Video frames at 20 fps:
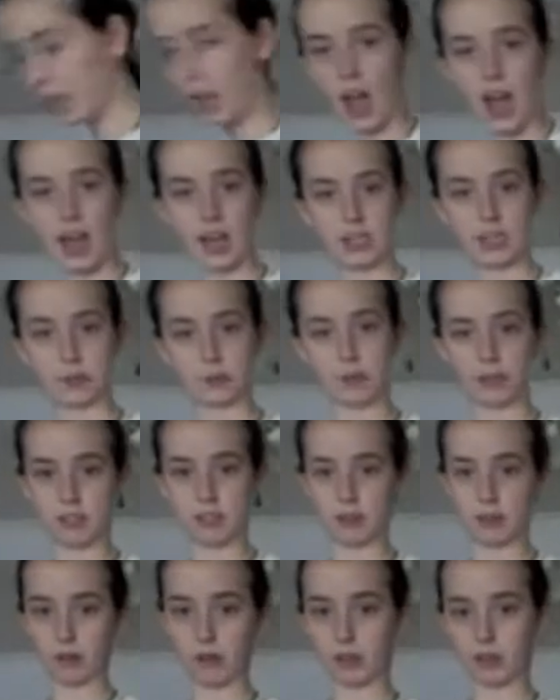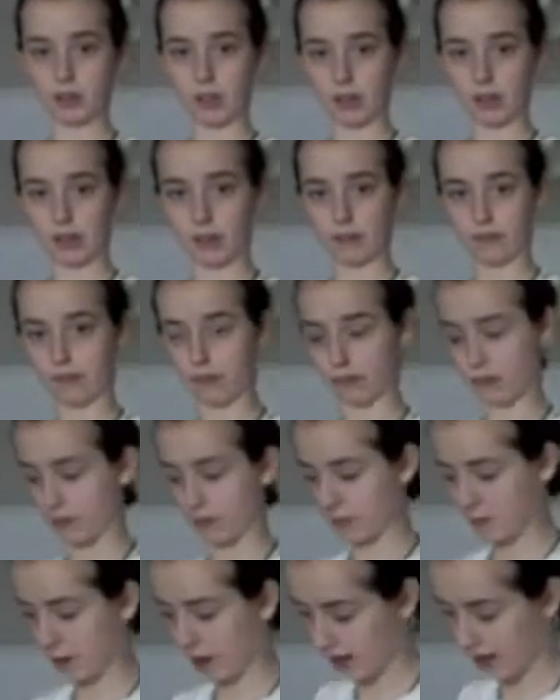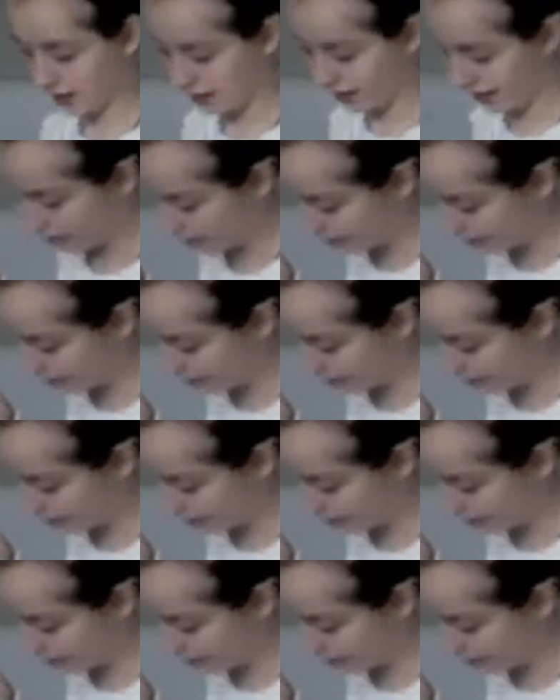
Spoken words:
I just want to see what it looked like if there was a button there.